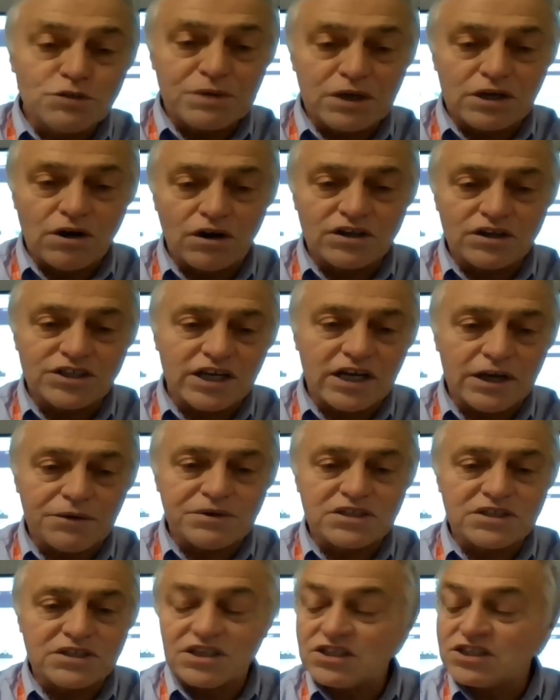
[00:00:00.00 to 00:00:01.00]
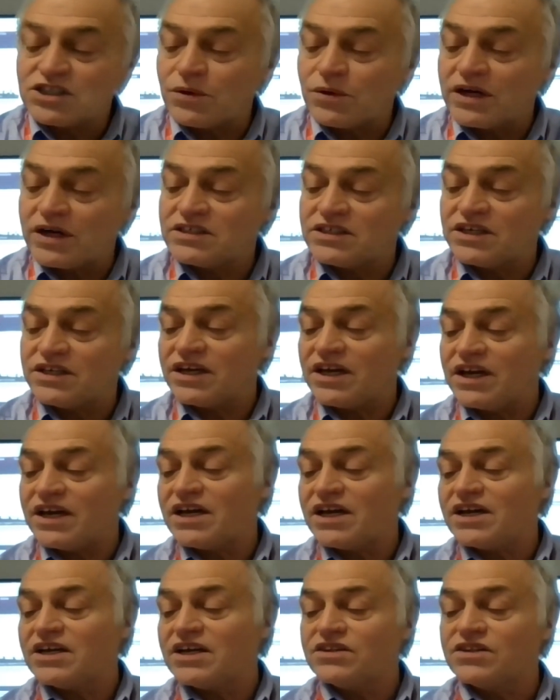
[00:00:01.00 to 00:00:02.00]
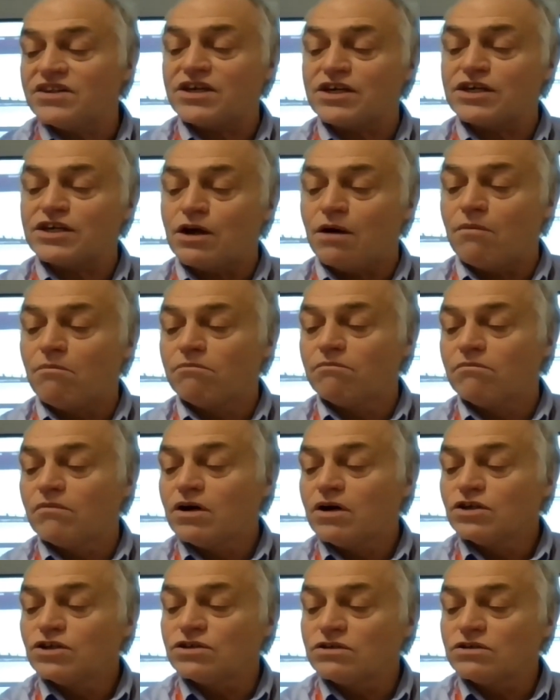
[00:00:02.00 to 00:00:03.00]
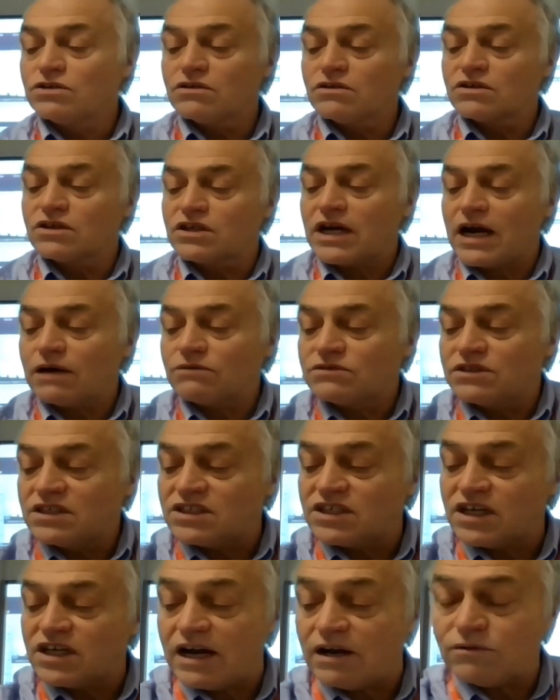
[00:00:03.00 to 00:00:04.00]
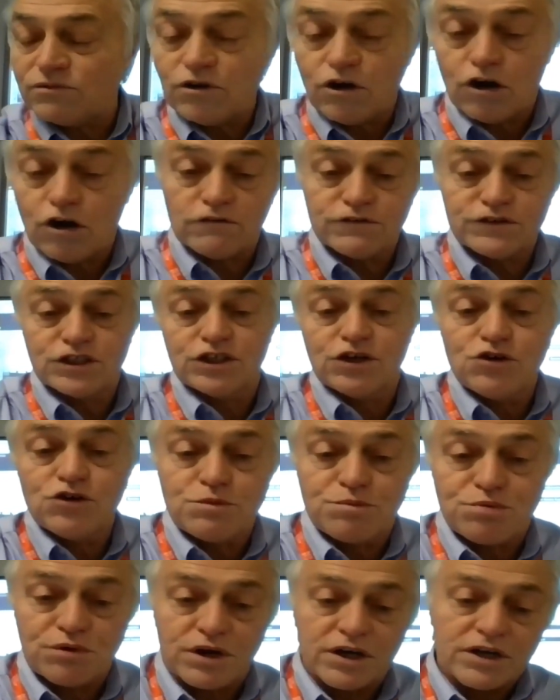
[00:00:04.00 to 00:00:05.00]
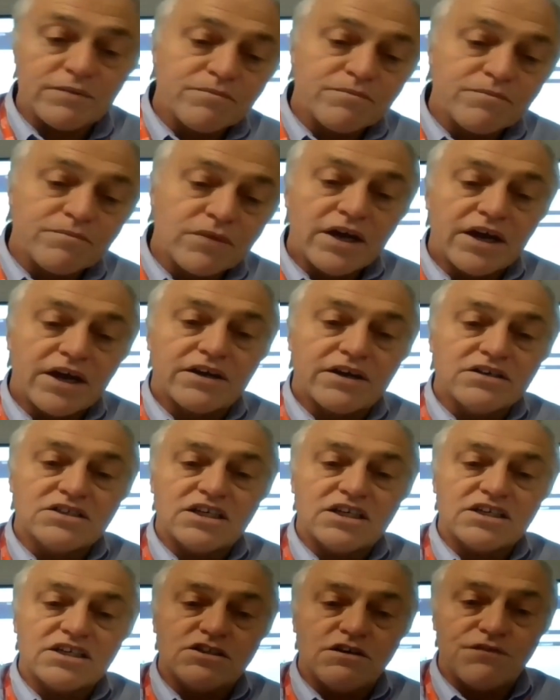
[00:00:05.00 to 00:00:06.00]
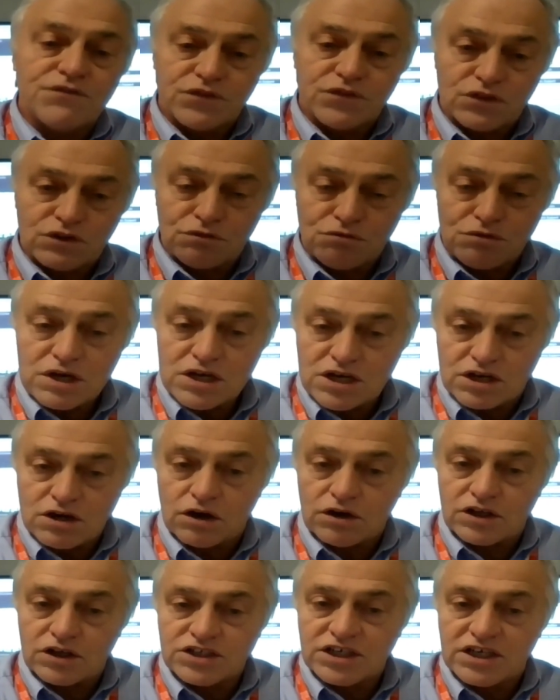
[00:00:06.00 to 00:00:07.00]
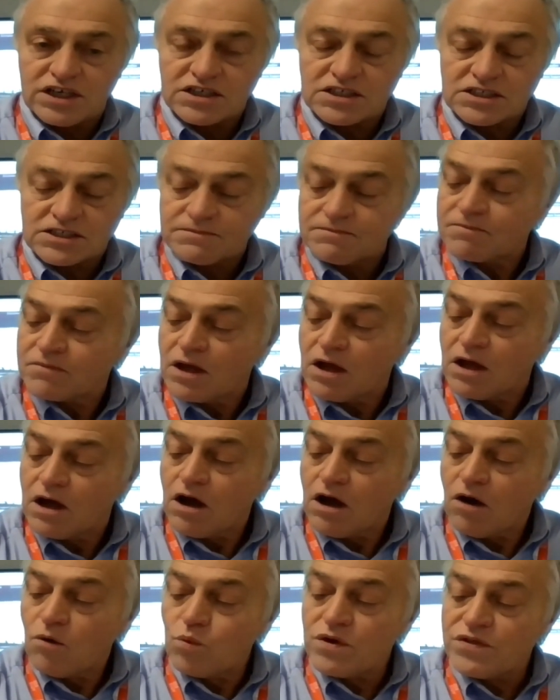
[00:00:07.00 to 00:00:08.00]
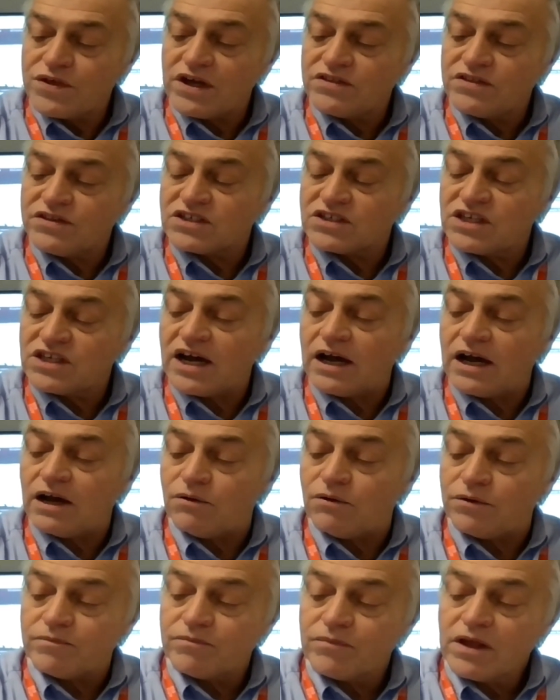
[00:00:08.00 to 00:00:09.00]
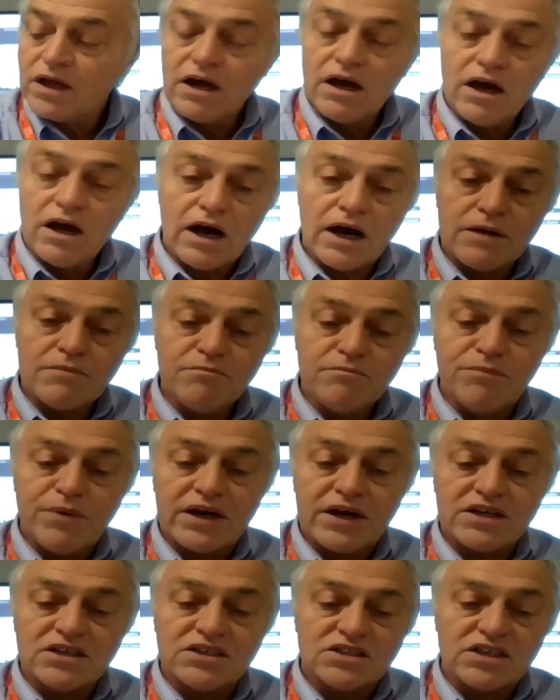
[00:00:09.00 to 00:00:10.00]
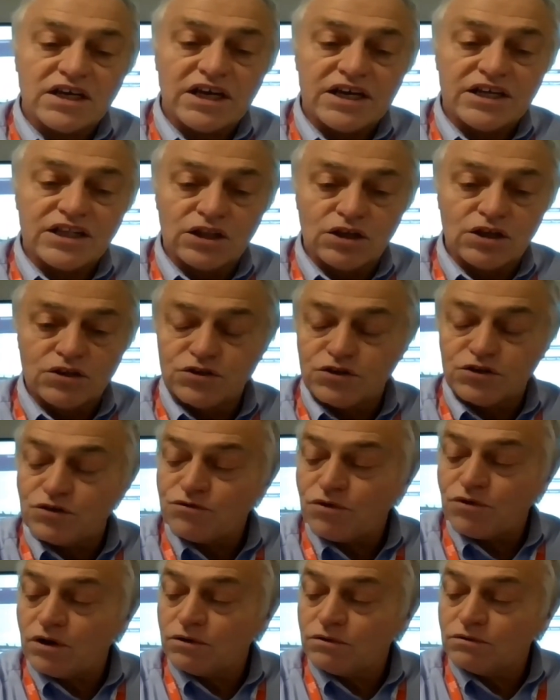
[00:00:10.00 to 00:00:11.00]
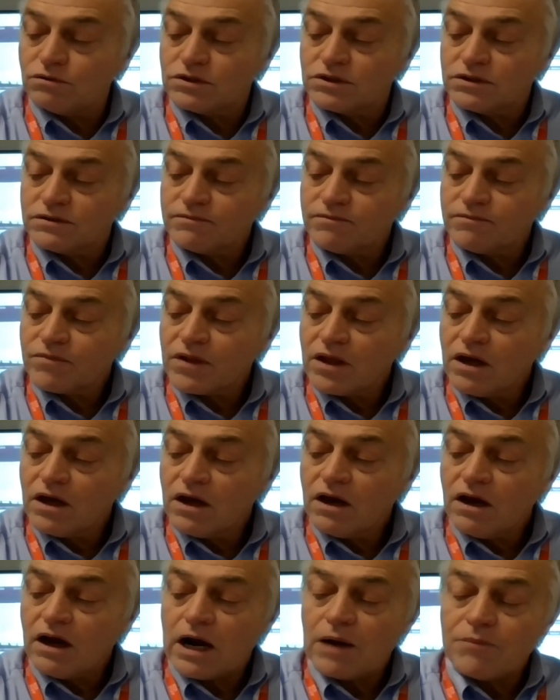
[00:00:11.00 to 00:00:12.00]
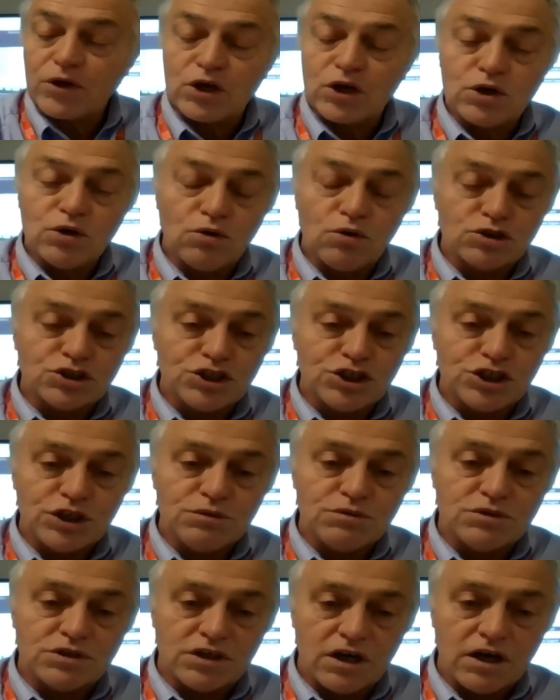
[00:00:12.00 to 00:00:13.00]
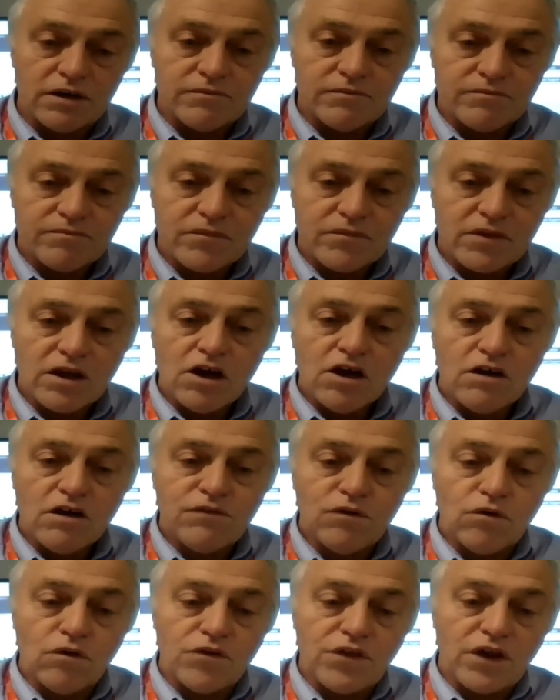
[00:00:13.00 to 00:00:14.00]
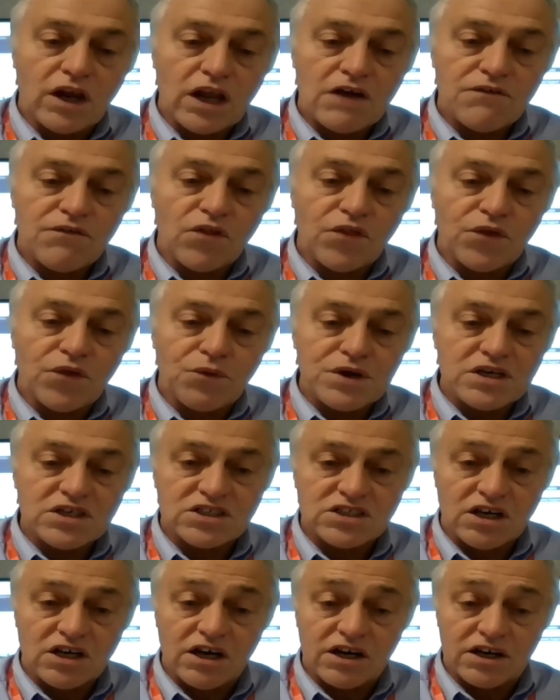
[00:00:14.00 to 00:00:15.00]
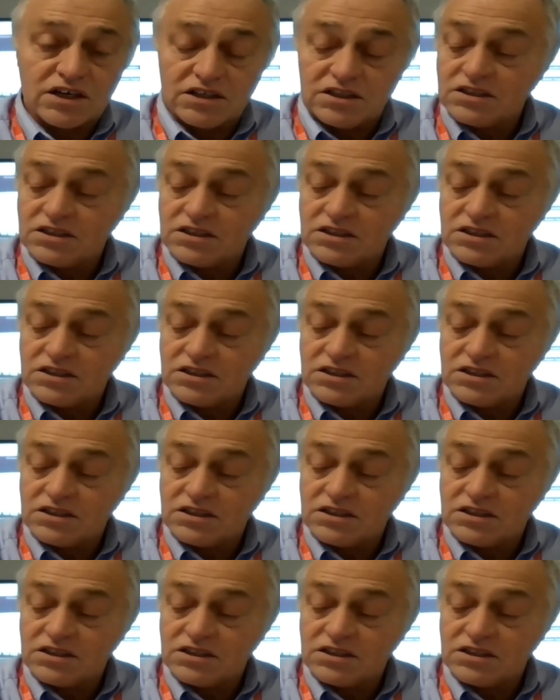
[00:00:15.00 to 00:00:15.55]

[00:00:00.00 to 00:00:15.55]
Shrewbury College here is situated in the county town of Shrewsbury. It consists of 3 colleges within the town. I'm based in London Road. I'm the course tutor for the level 3 side